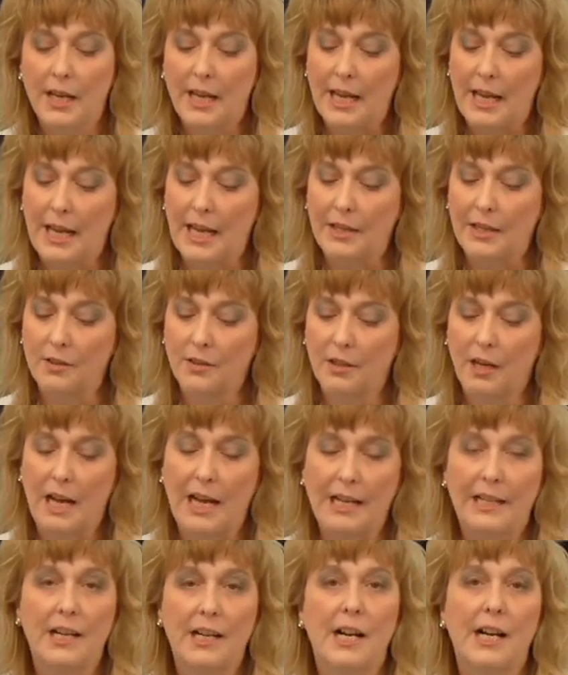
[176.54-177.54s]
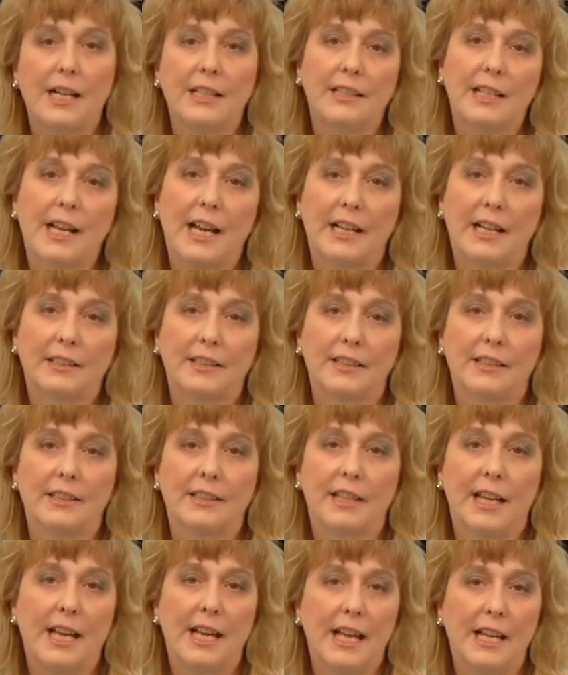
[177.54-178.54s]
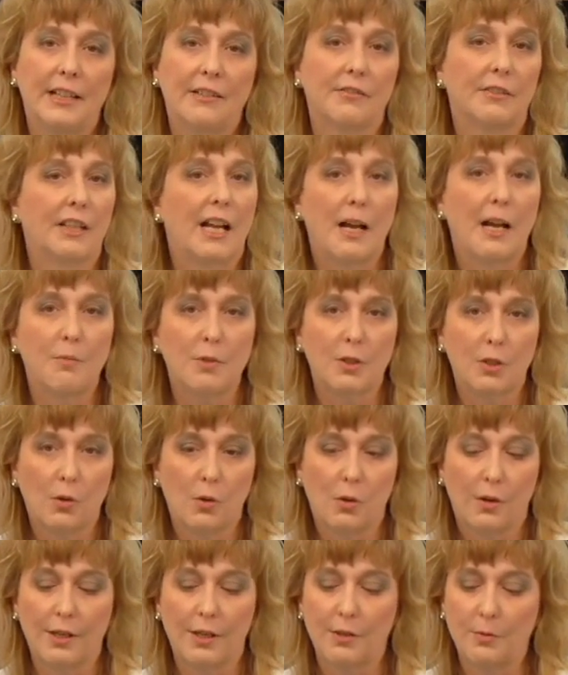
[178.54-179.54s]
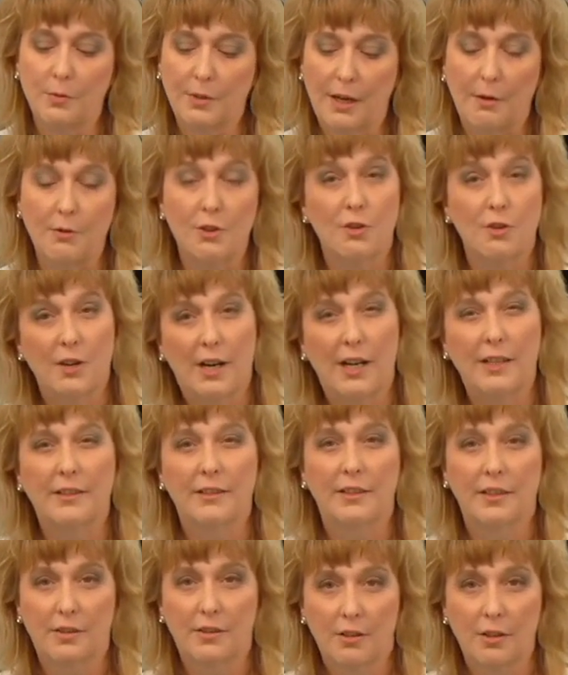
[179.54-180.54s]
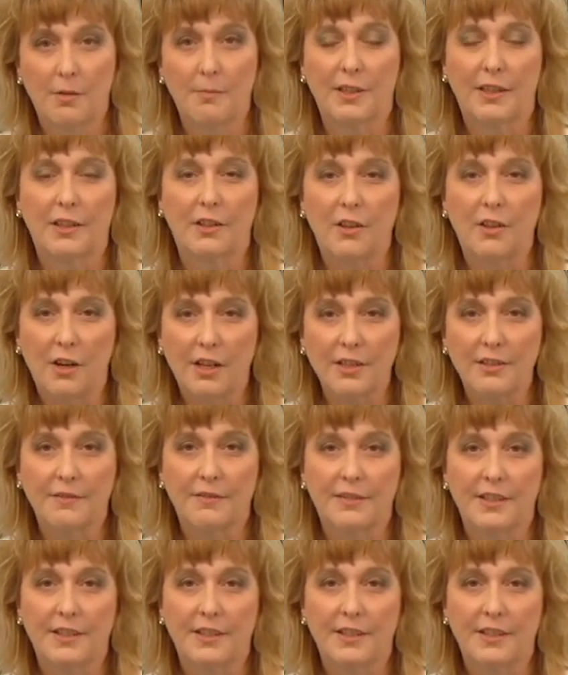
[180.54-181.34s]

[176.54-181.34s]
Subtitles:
And I contacted the head of laboratories when I was trying to determine the cause of